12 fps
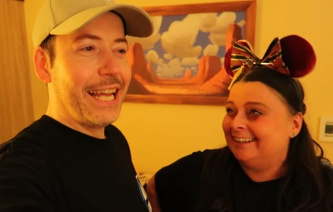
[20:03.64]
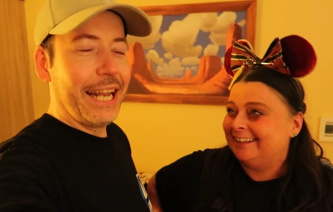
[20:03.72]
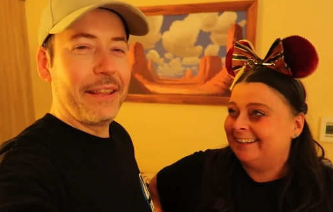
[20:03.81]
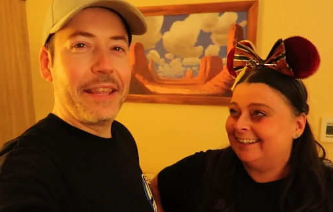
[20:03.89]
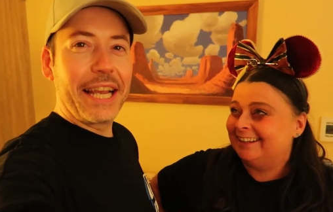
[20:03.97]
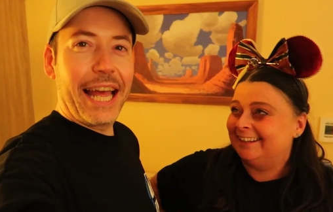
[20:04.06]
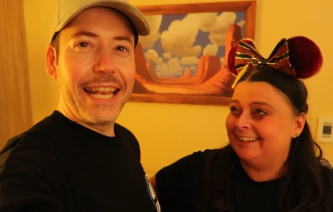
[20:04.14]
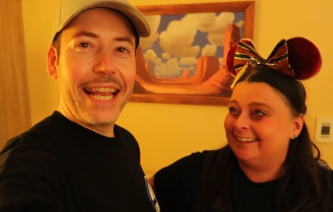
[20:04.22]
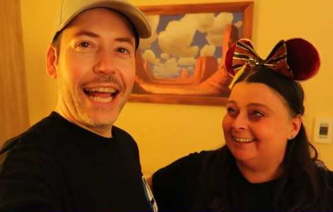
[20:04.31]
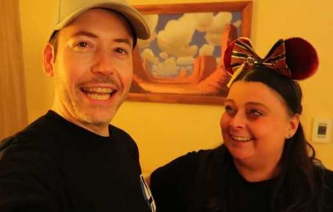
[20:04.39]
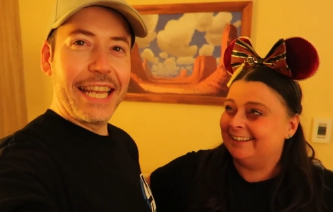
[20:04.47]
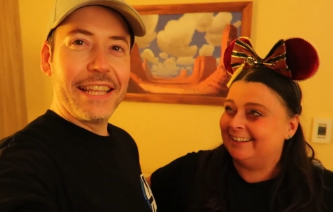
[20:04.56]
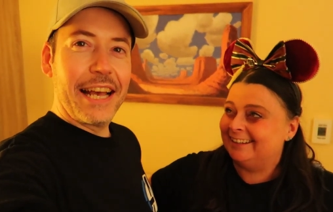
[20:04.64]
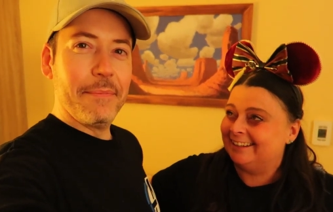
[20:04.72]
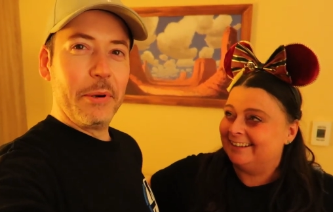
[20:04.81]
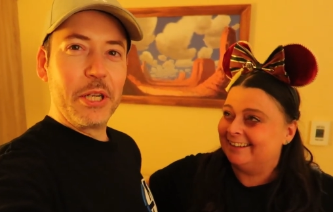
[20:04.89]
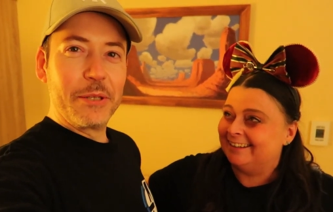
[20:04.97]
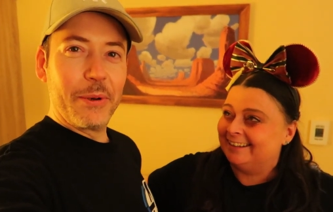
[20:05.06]
Speaker 1: I don't think I'd, I'd eaten
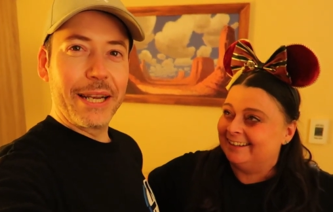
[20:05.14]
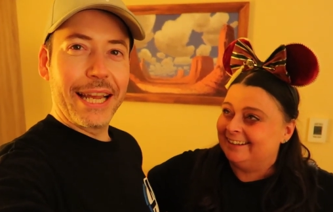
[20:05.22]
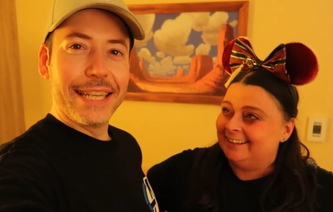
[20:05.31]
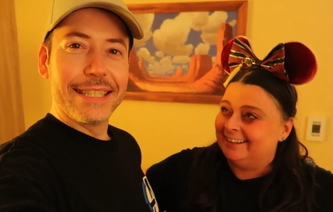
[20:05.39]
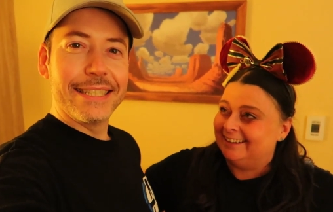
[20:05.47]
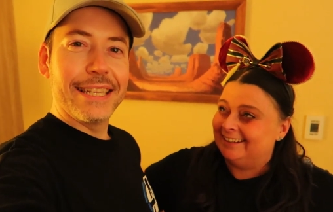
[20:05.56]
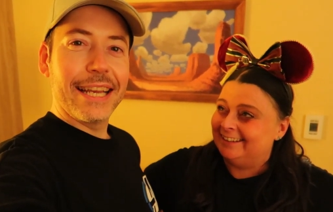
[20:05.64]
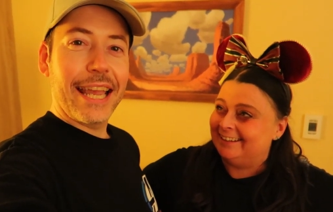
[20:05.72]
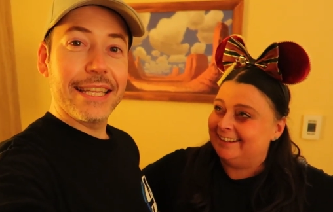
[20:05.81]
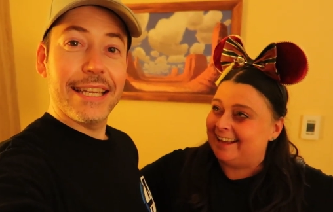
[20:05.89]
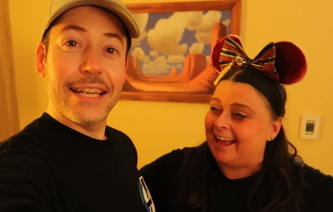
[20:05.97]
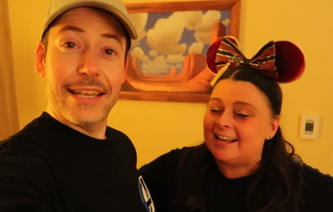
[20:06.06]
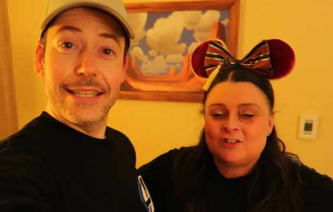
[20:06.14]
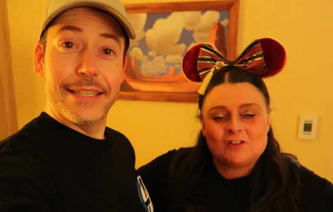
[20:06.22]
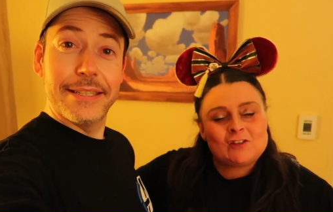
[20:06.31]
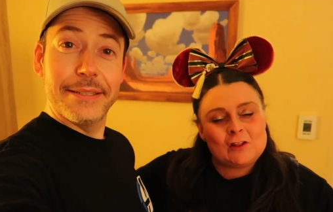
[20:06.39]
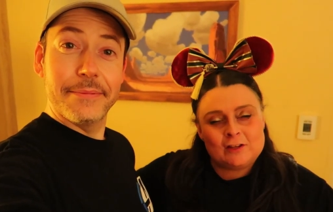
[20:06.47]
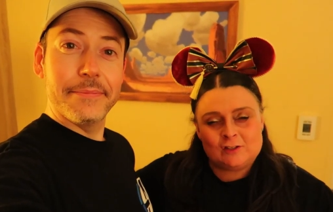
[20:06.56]
that much, but I guess I guess I did.
Speaker 2: It's
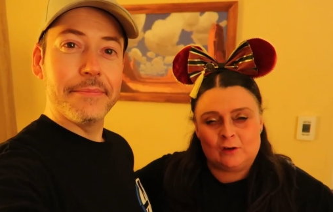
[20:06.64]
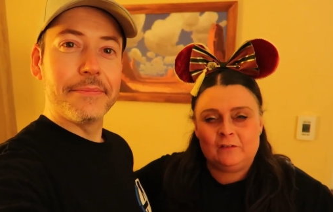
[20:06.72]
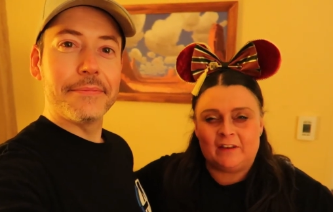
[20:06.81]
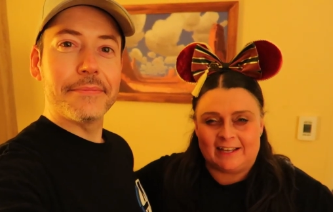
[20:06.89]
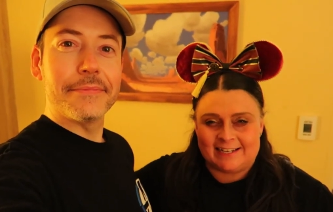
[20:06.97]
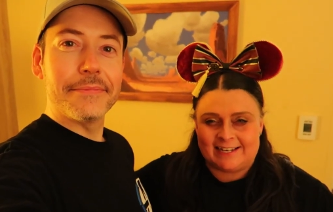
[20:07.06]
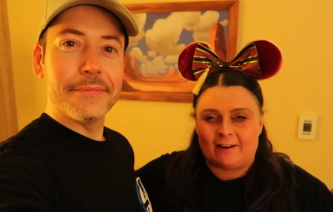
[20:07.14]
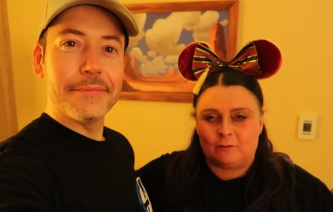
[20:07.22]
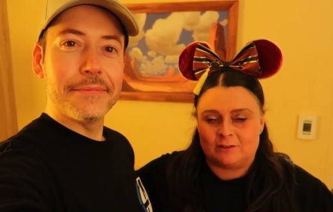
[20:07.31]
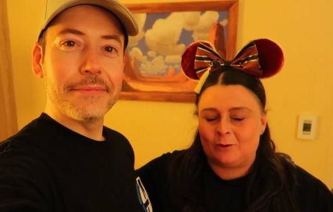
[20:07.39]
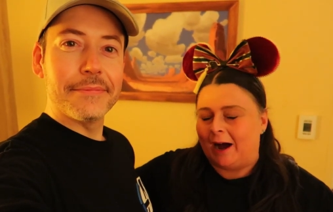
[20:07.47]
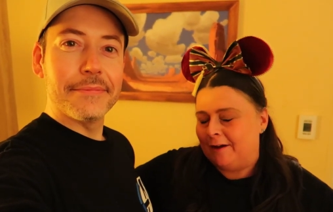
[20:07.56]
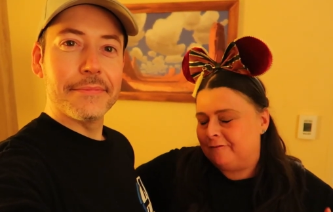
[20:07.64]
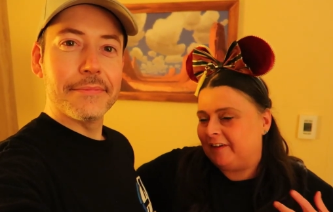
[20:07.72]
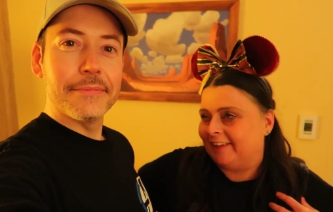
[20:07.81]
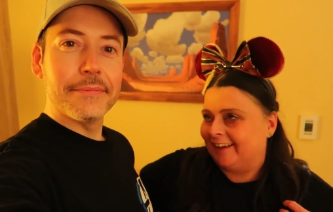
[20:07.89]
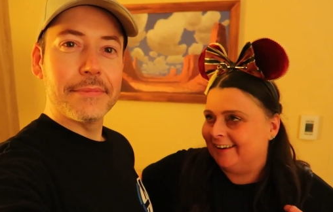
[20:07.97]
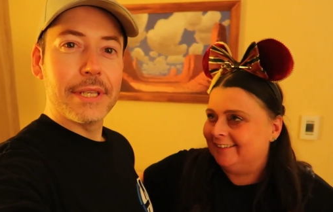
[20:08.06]
just all the stuff that you did have was quite
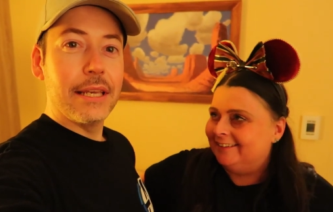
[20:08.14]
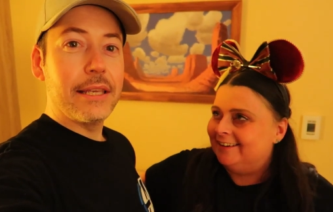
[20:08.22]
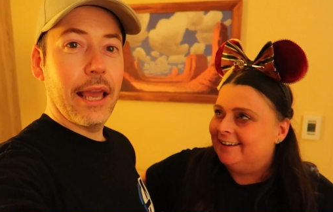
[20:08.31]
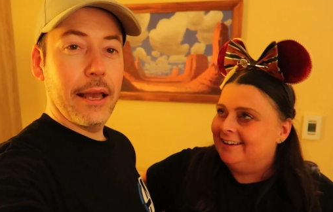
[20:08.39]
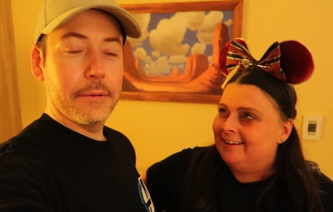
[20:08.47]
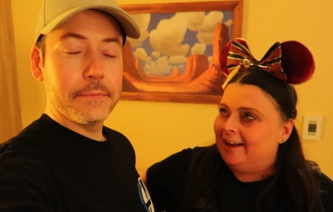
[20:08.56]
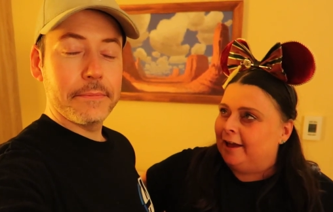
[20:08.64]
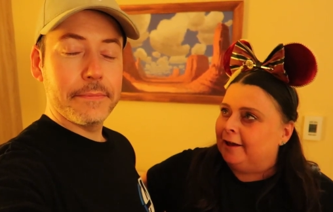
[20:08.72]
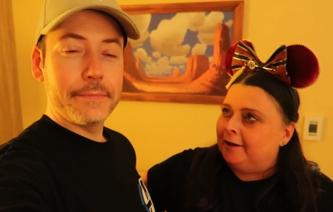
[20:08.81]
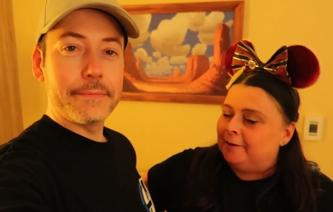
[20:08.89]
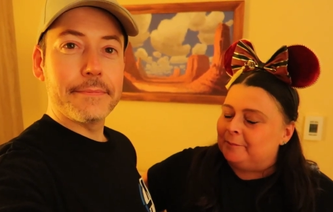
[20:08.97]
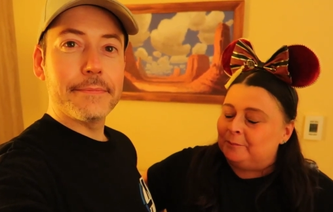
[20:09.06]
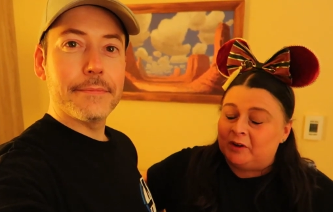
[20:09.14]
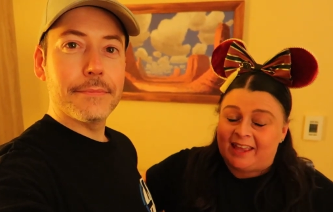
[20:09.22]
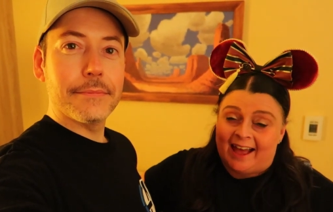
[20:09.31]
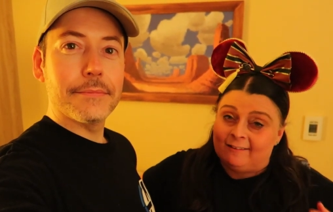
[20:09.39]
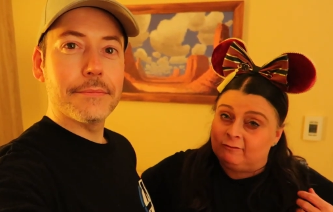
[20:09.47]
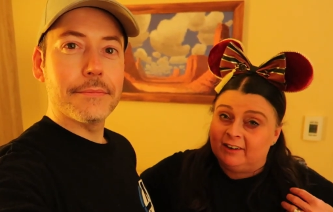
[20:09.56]
filling. Yeah. Um, but
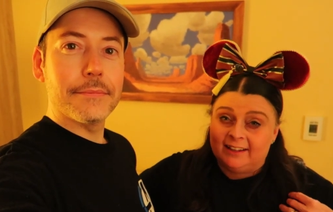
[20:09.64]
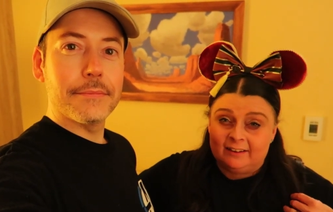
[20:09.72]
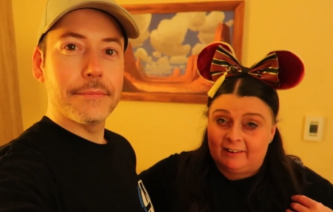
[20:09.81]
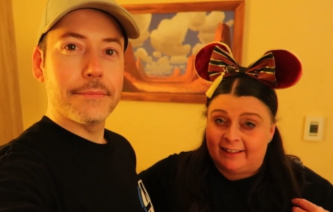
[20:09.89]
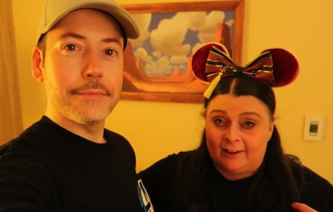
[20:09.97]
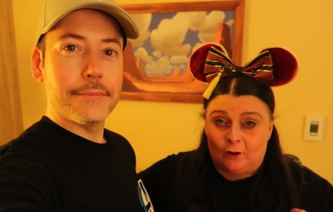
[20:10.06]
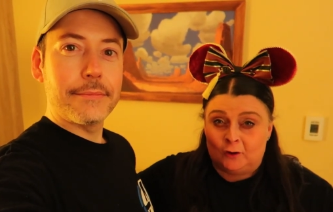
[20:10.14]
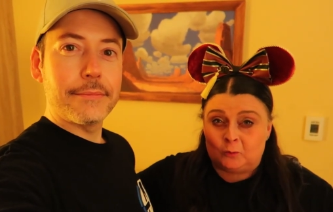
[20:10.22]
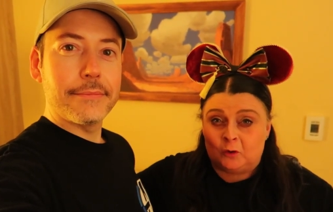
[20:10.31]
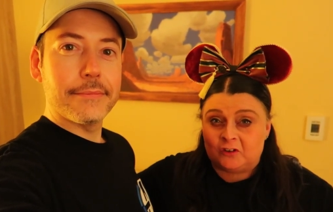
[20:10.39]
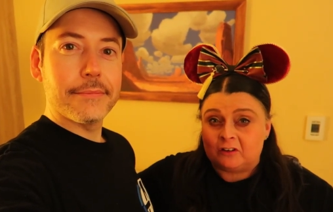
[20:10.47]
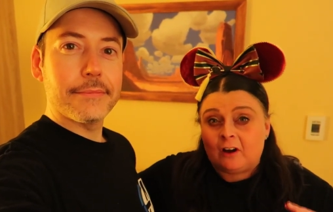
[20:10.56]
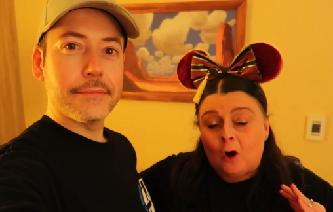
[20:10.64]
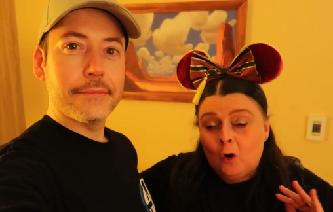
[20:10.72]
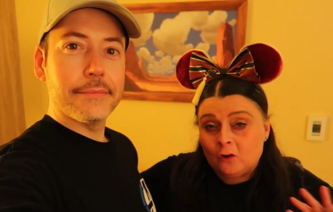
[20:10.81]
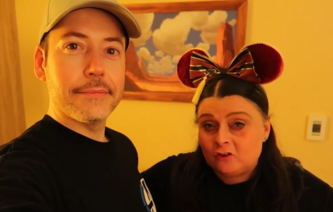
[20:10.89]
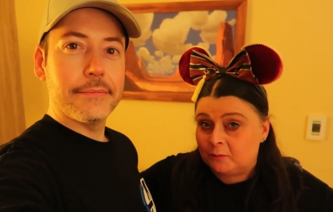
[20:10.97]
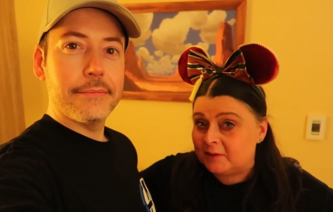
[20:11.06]
yeah, really, really good. Would
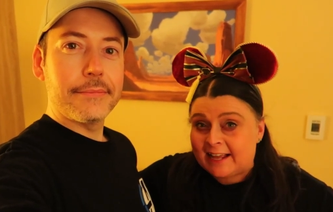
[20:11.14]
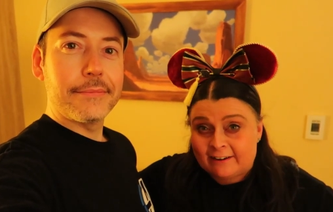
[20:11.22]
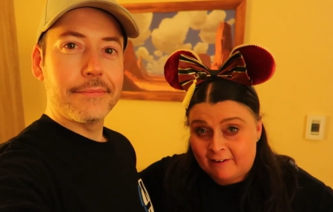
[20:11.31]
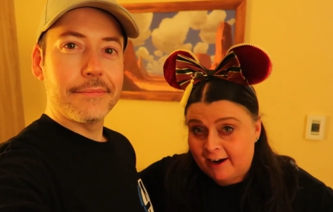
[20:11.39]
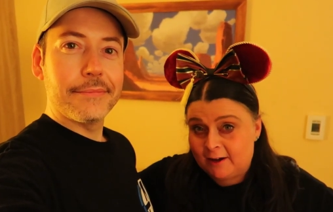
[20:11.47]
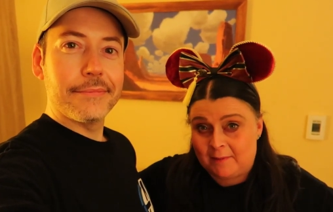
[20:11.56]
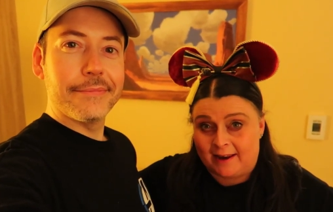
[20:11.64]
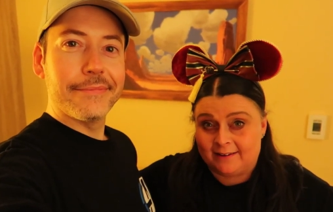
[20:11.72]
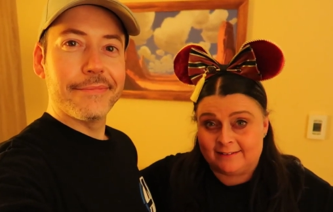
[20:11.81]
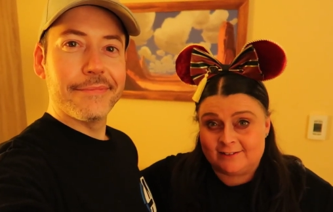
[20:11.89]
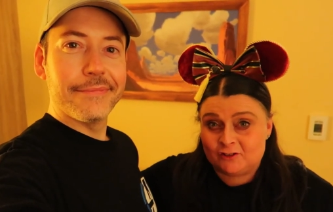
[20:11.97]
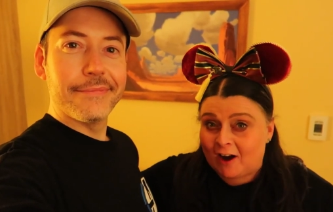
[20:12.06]
100% recommend